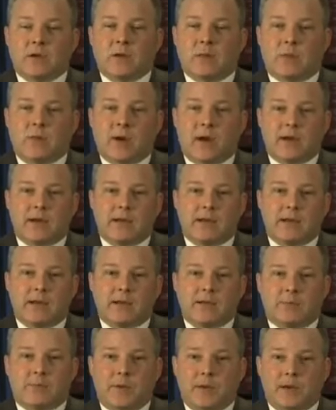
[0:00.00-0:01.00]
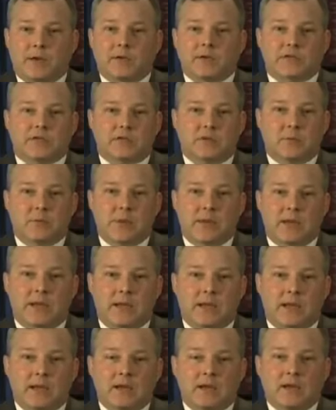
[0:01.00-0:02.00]
but it appears to
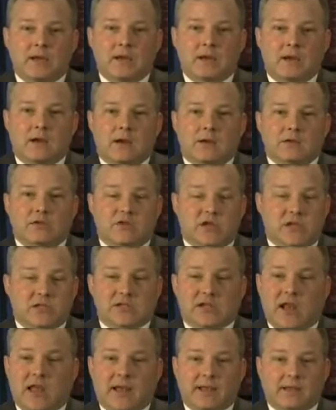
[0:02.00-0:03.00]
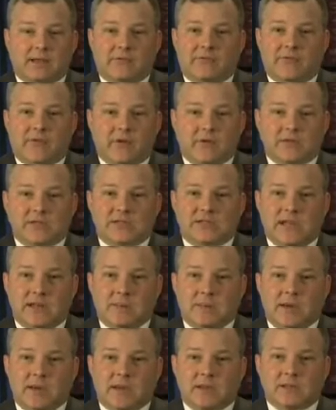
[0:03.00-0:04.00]
be just like the first
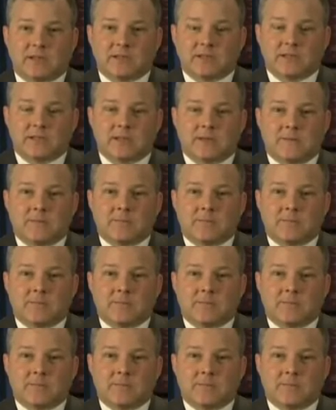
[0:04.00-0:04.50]
stimulus.